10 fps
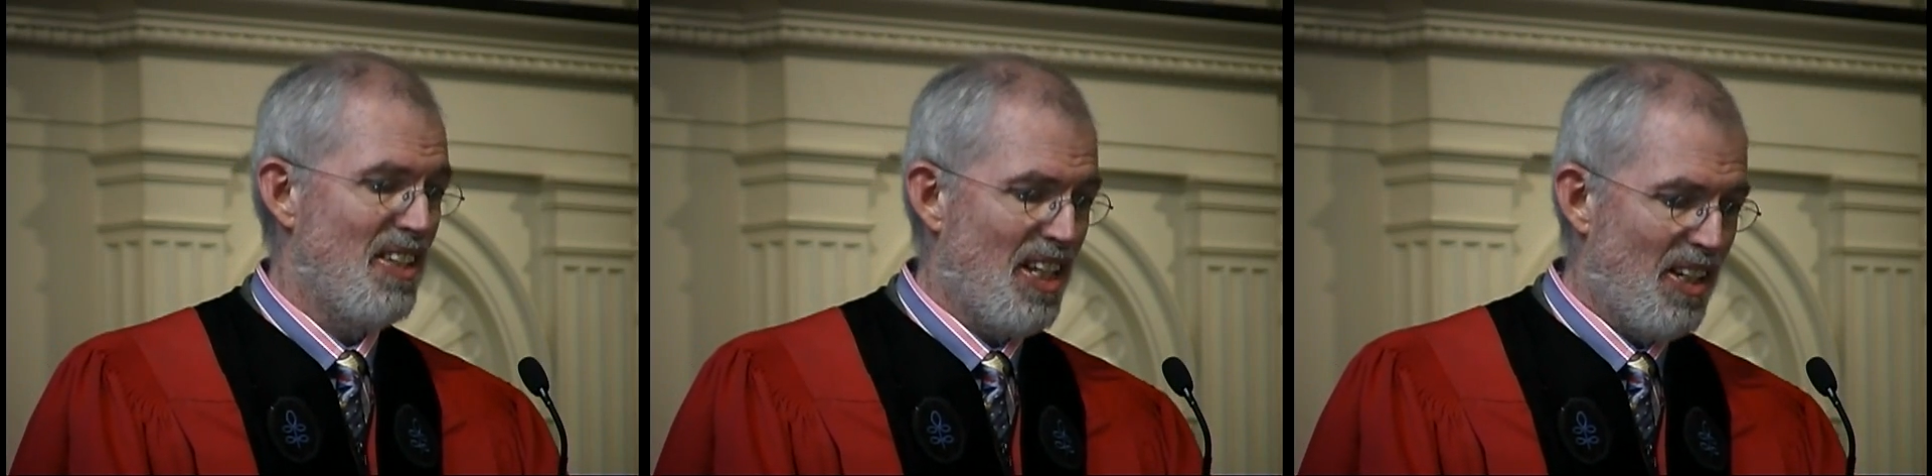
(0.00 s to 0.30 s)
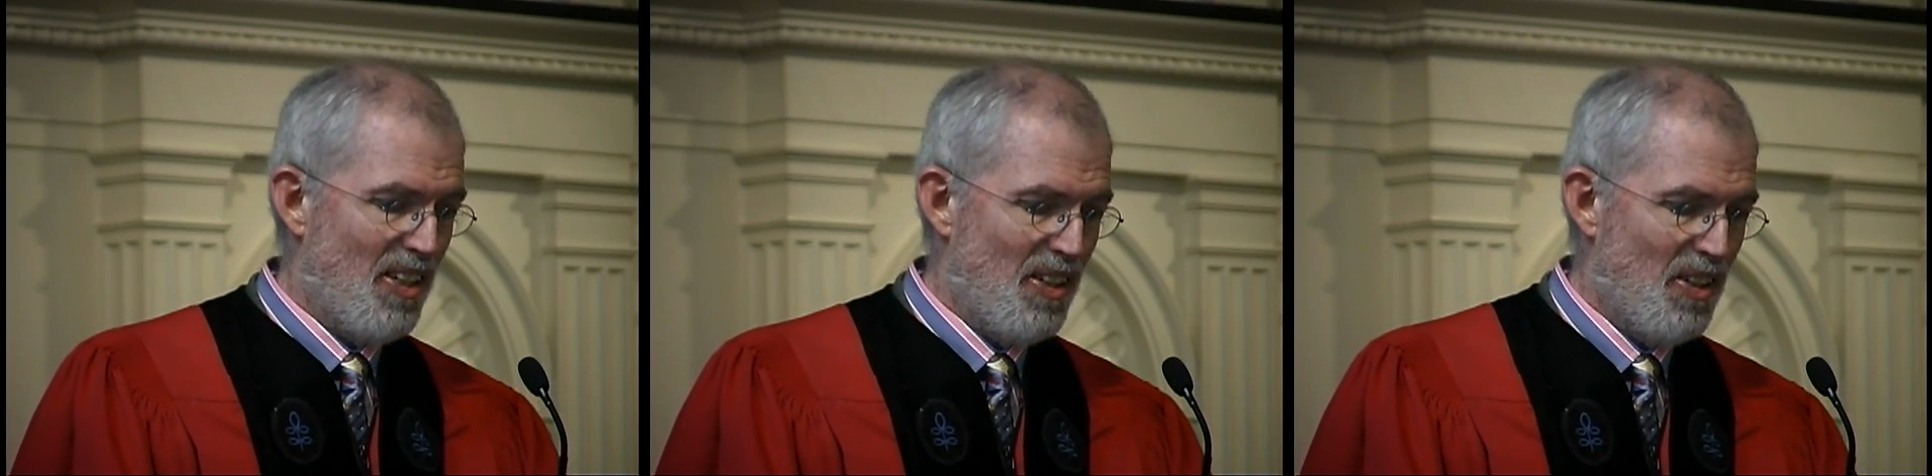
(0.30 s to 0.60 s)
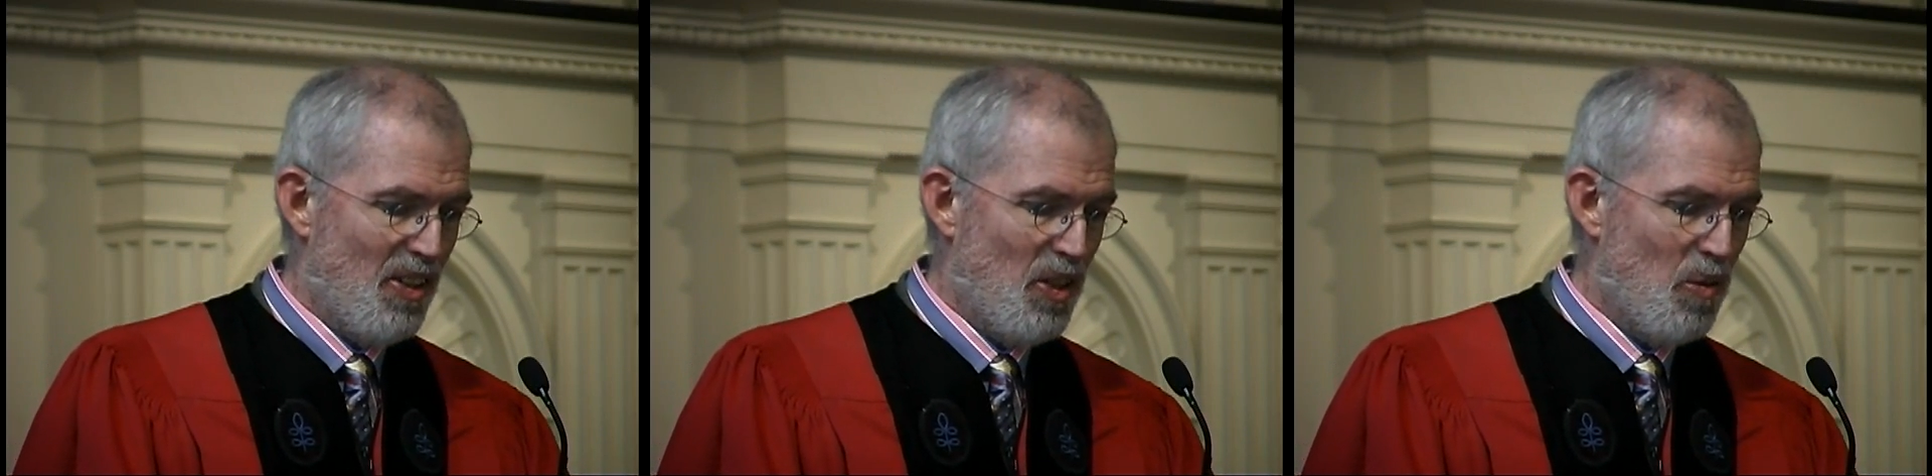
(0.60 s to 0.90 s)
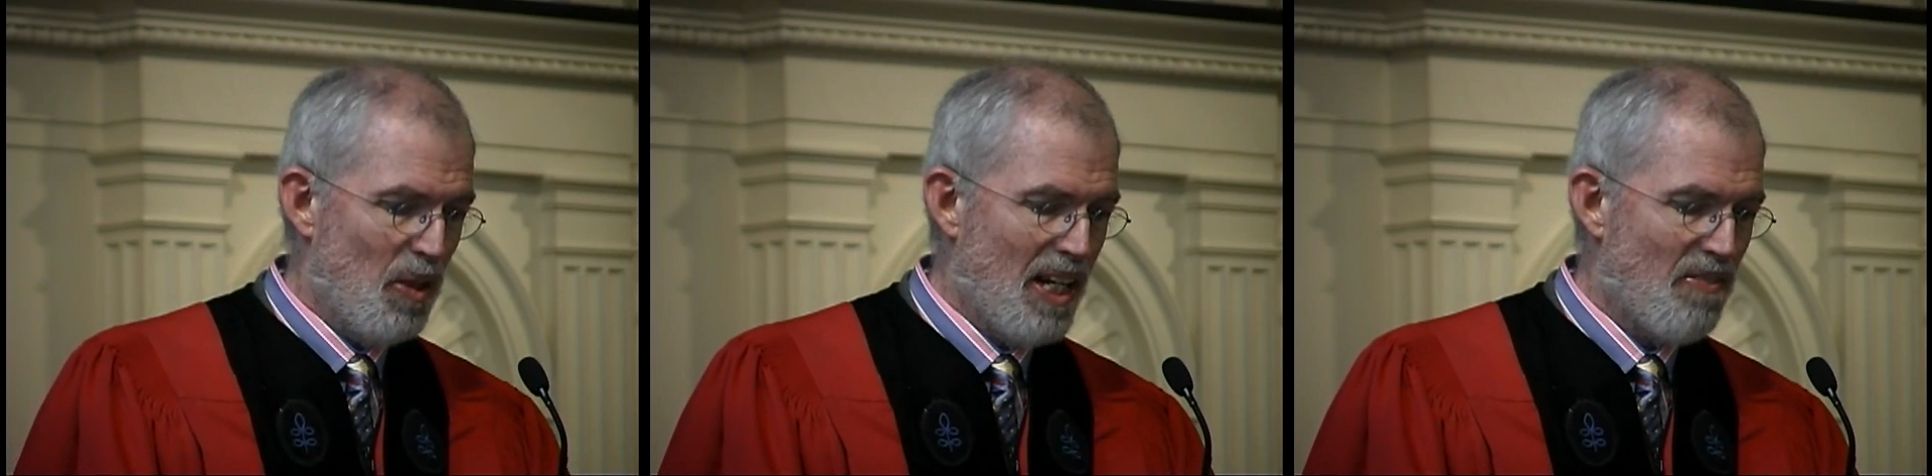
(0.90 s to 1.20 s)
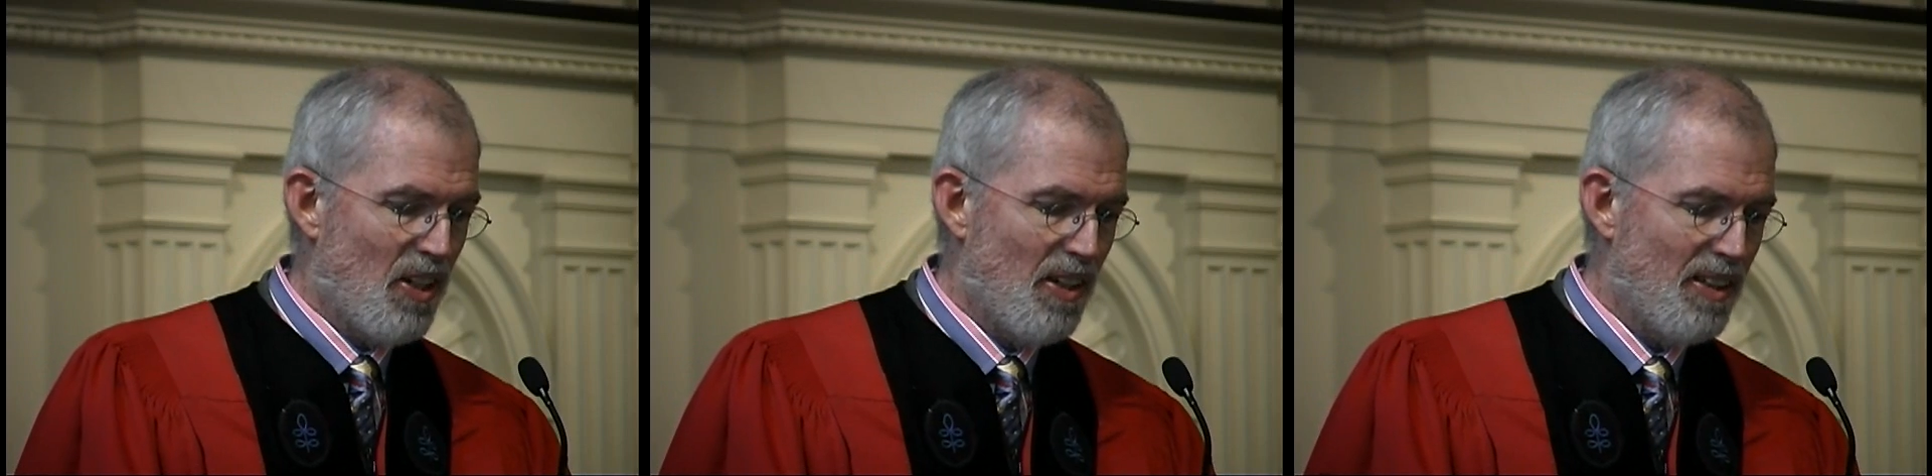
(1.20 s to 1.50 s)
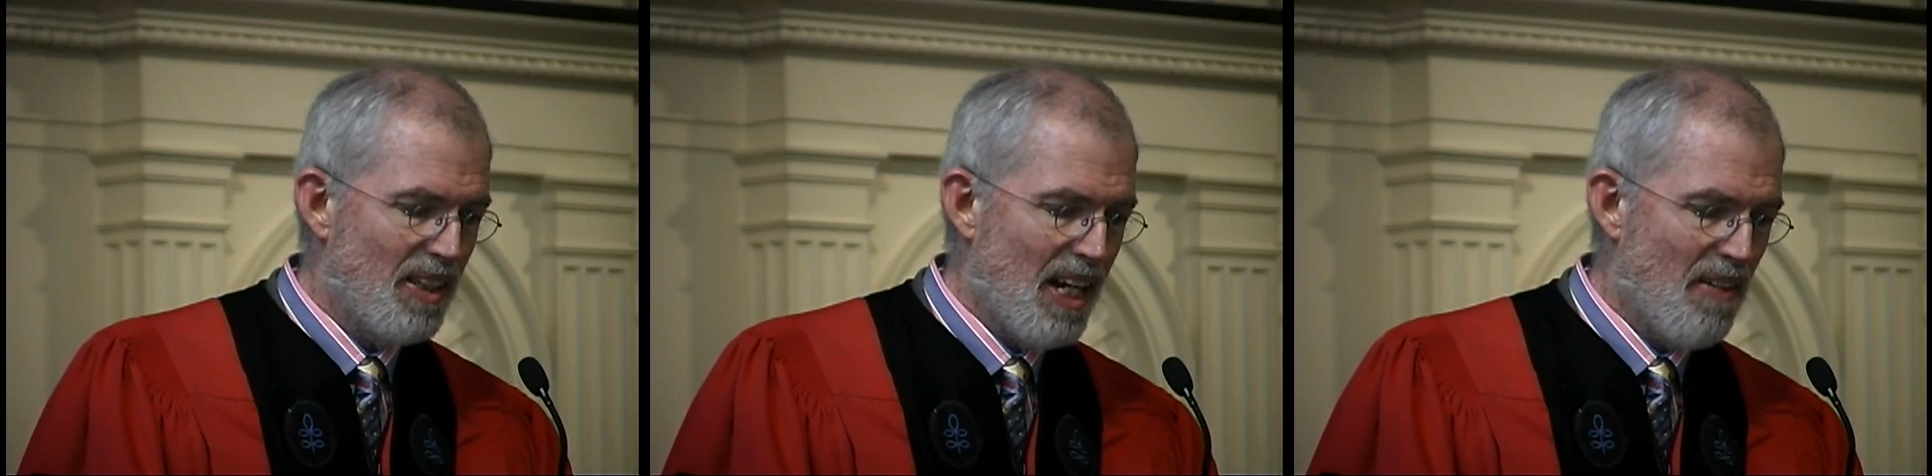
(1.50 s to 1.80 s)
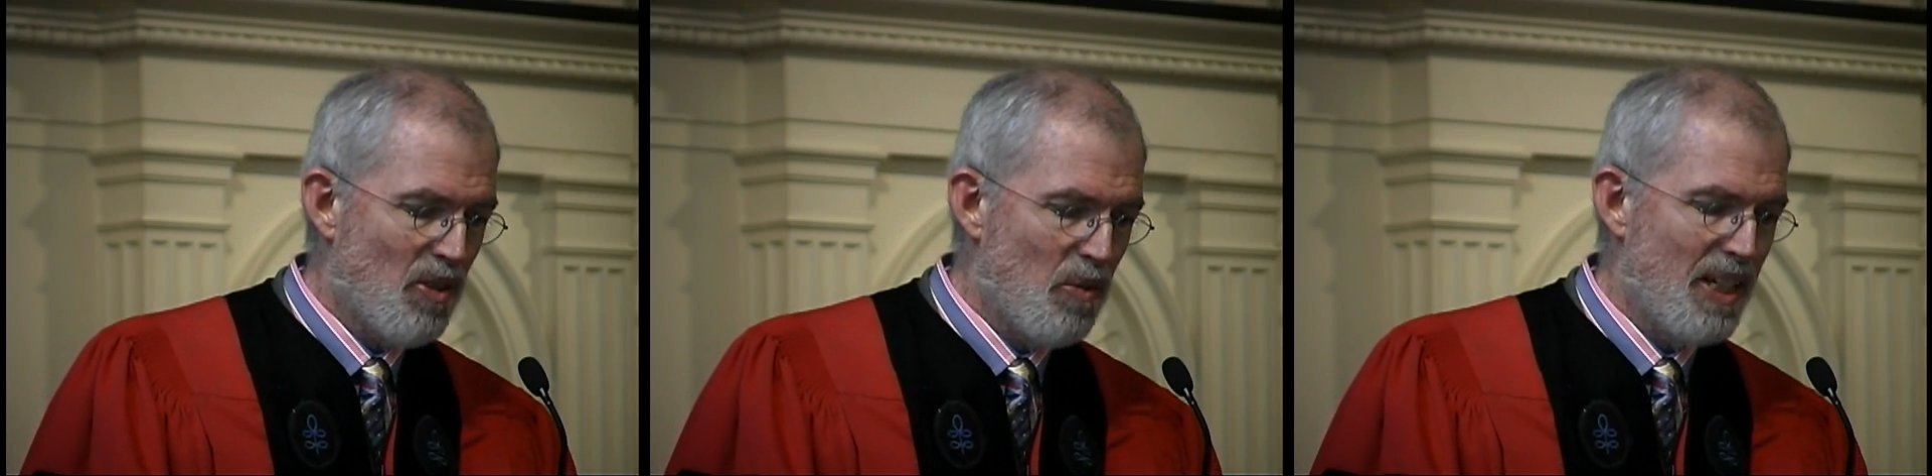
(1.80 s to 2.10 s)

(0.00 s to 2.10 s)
that you will never ever